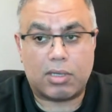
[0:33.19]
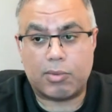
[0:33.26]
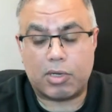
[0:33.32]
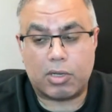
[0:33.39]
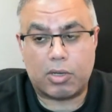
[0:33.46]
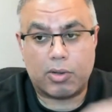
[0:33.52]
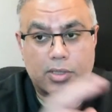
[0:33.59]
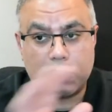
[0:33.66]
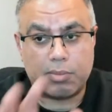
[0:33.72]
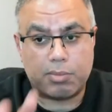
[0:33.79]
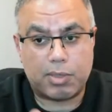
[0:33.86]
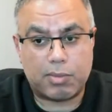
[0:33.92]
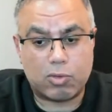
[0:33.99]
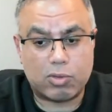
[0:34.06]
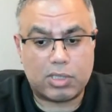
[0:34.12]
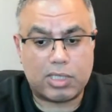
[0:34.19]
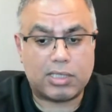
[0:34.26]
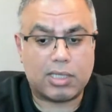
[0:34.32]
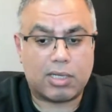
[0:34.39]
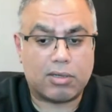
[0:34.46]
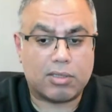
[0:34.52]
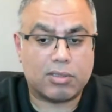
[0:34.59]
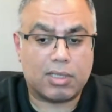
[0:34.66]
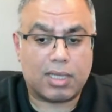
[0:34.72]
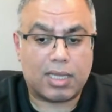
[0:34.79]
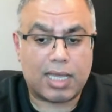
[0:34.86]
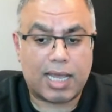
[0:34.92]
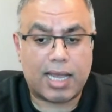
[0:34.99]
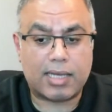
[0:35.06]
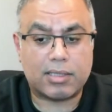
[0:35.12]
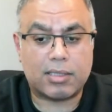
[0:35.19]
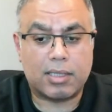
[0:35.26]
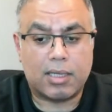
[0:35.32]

I'm going to go into a bit more detail onto that,